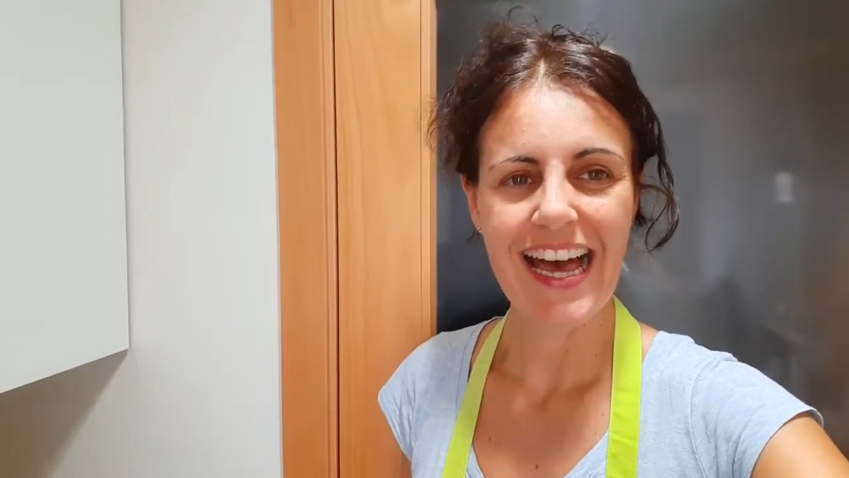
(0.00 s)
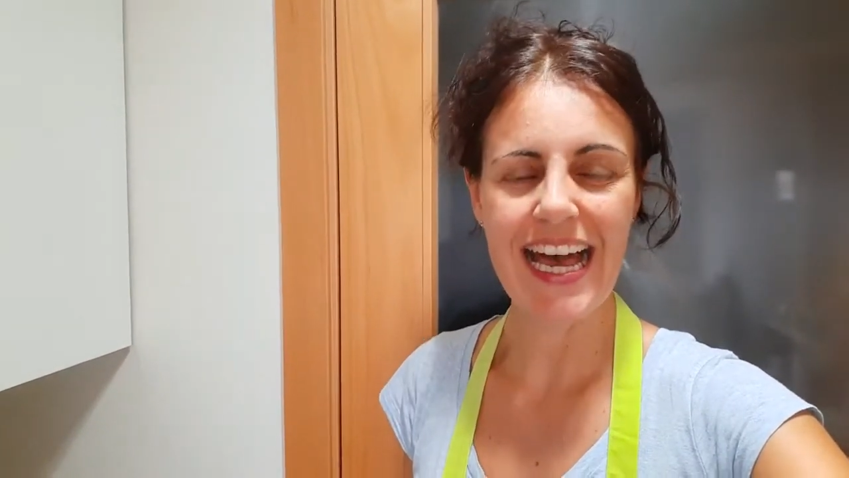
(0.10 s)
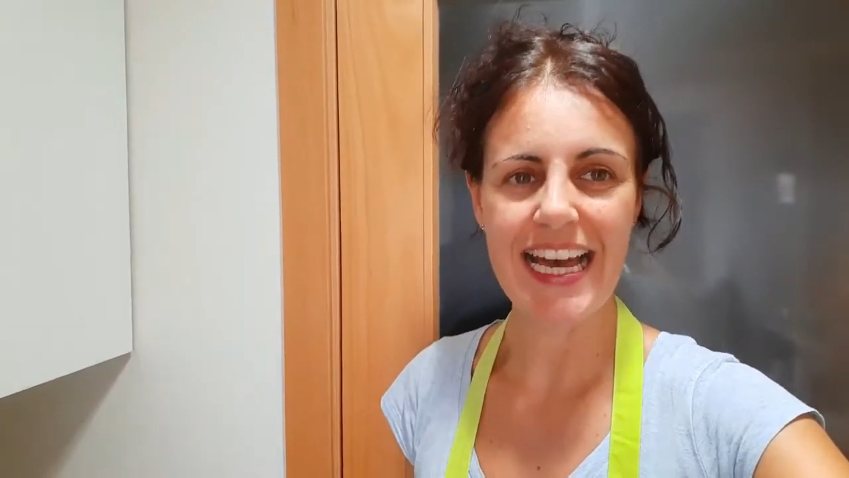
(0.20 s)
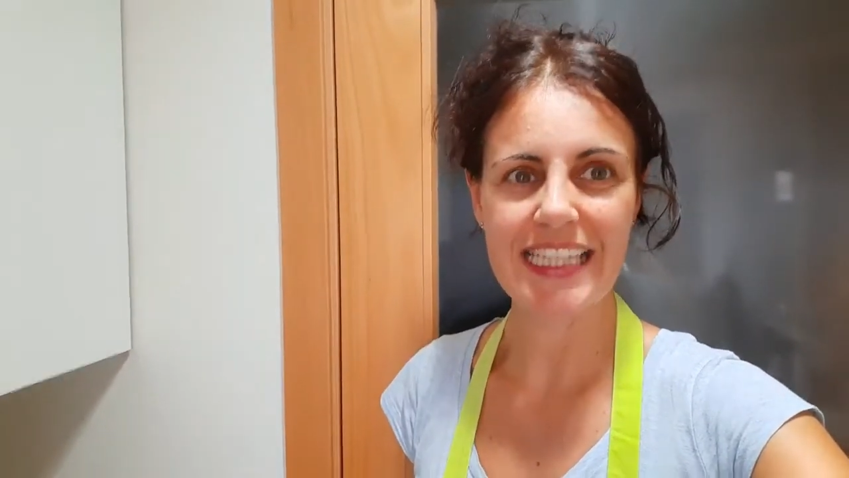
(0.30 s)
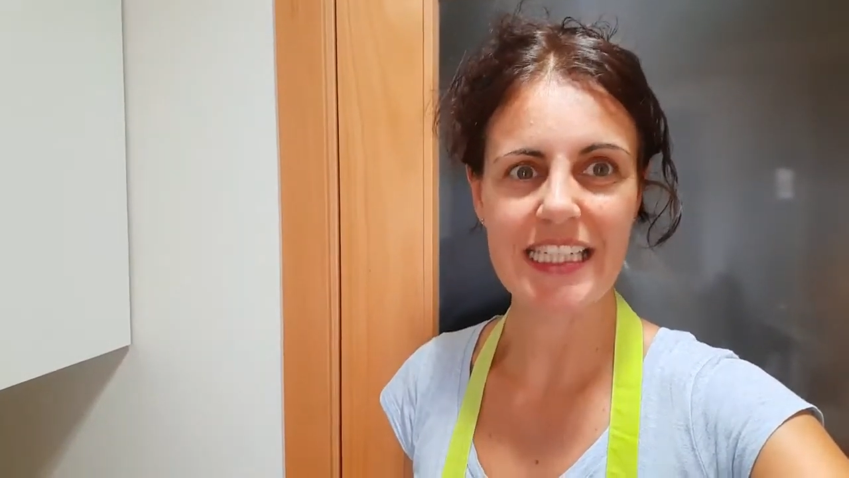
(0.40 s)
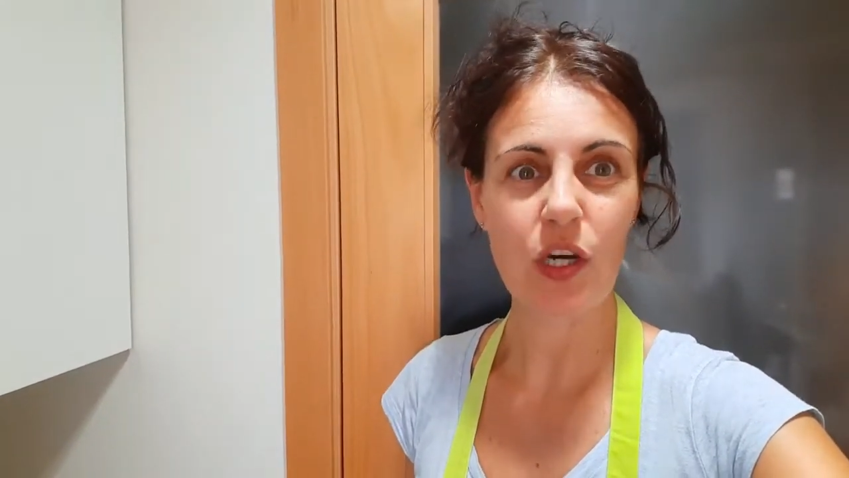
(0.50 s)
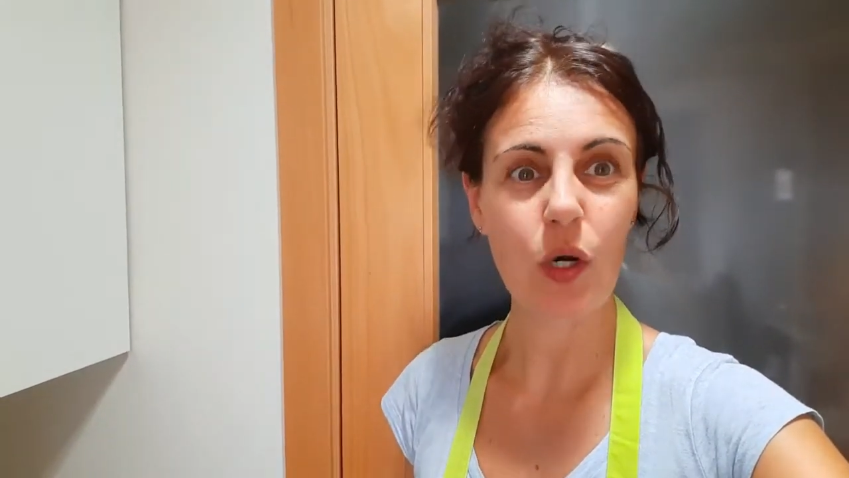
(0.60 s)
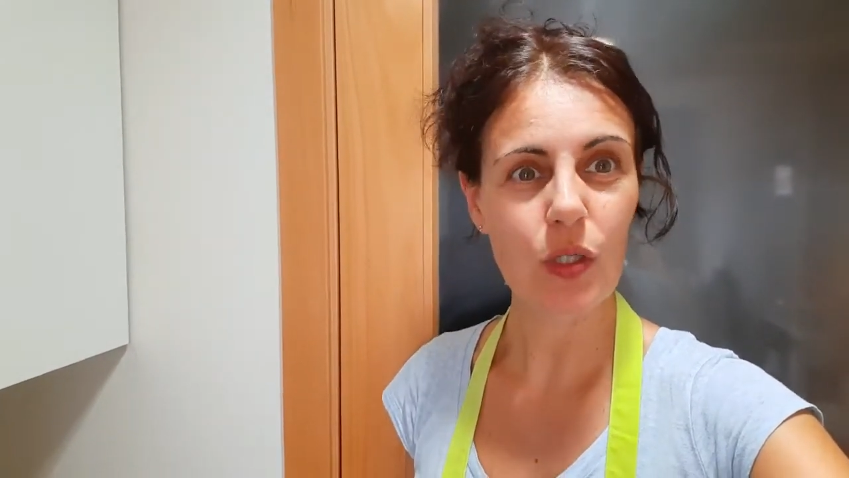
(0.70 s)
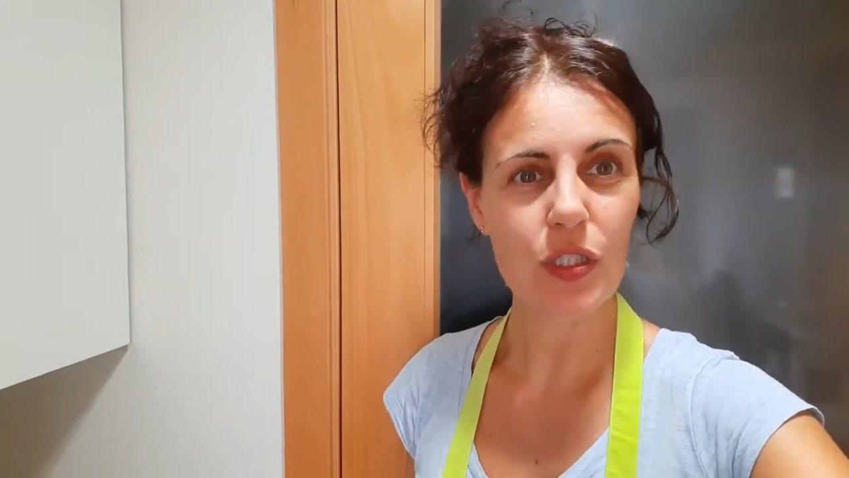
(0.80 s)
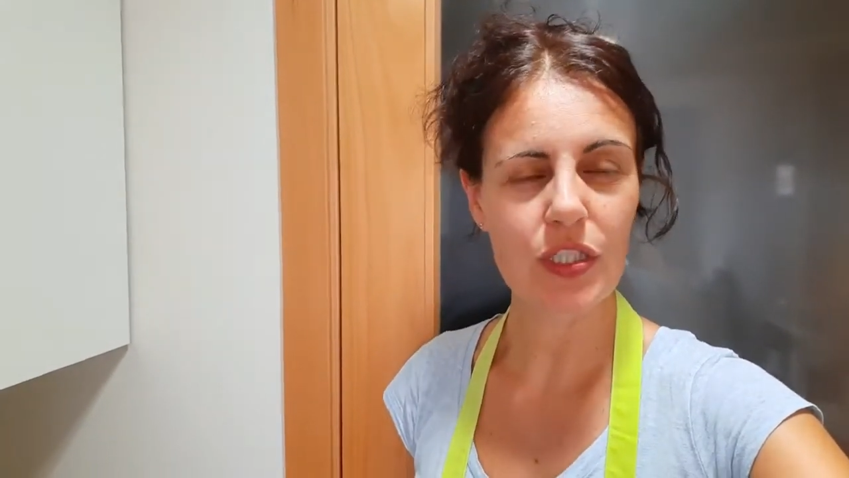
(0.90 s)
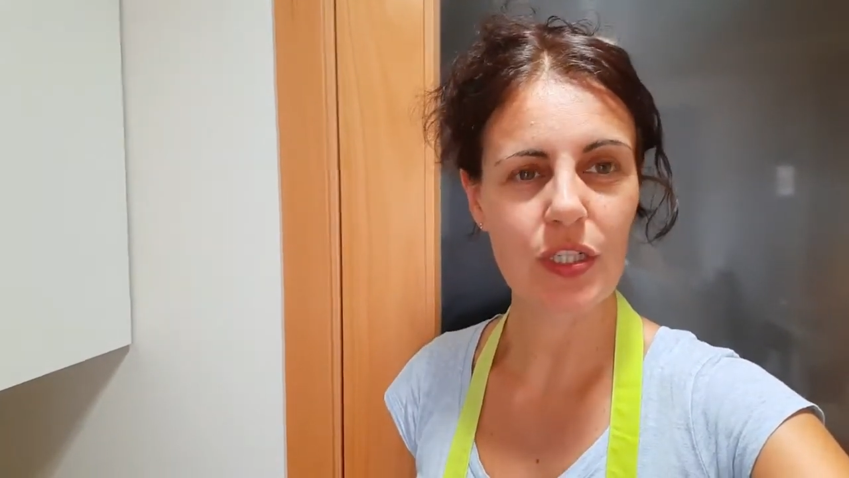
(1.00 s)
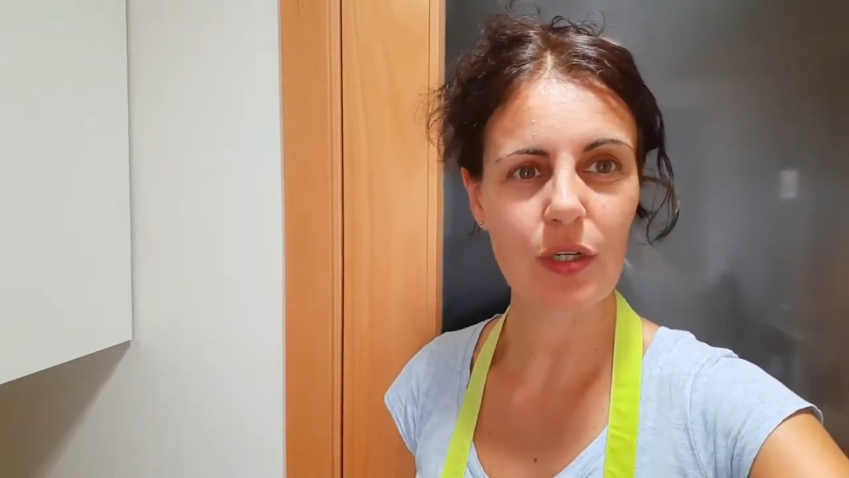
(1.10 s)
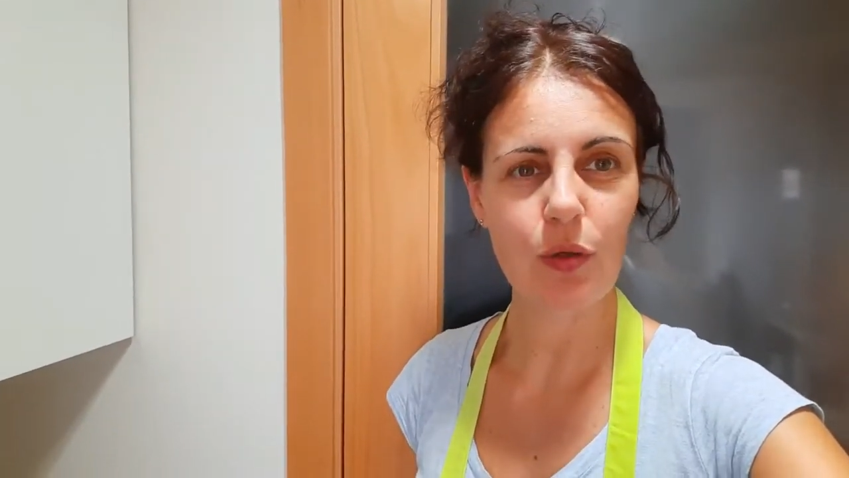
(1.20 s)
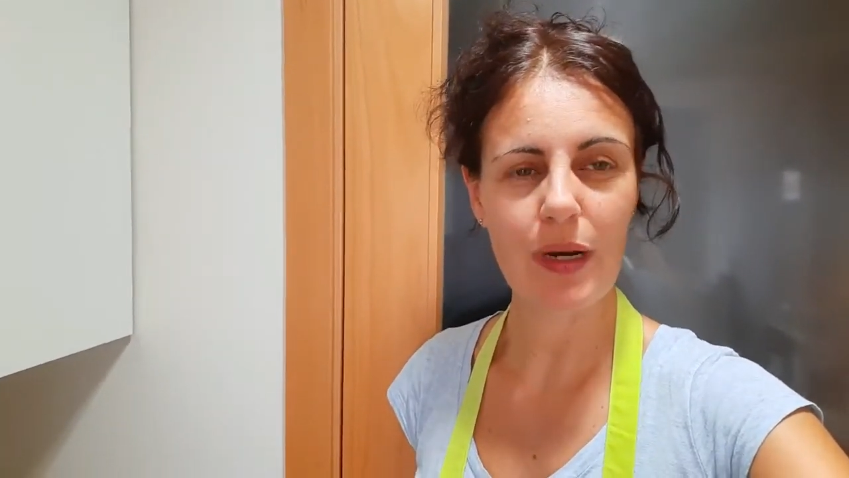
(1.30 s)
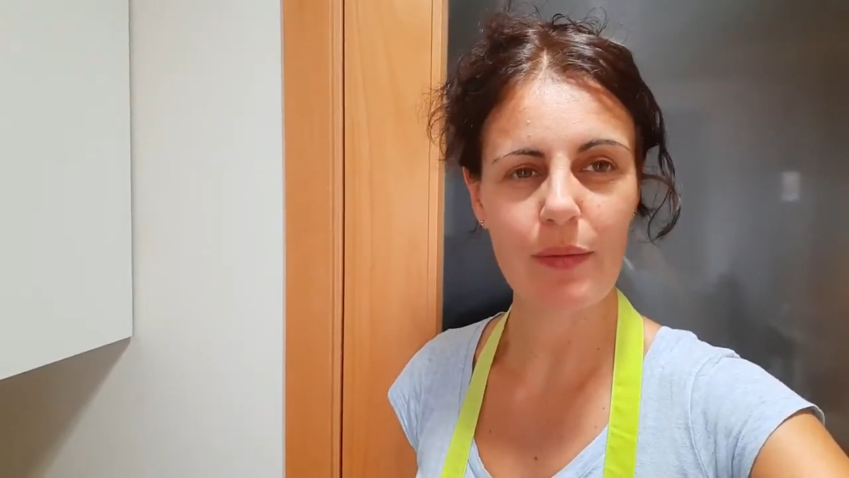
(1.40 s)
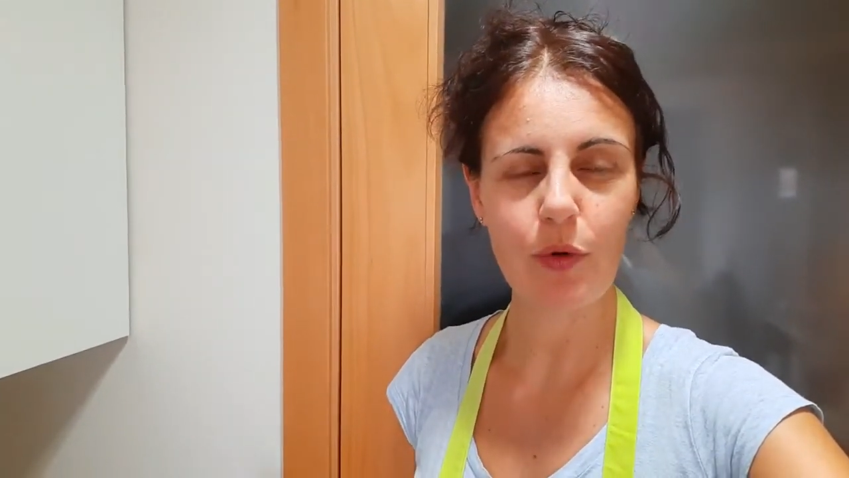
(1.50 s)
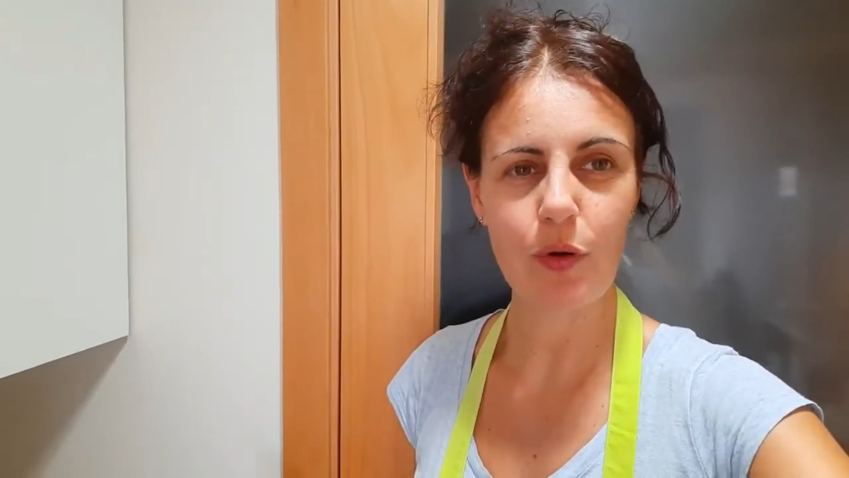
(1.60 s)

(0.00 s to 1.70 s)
And also one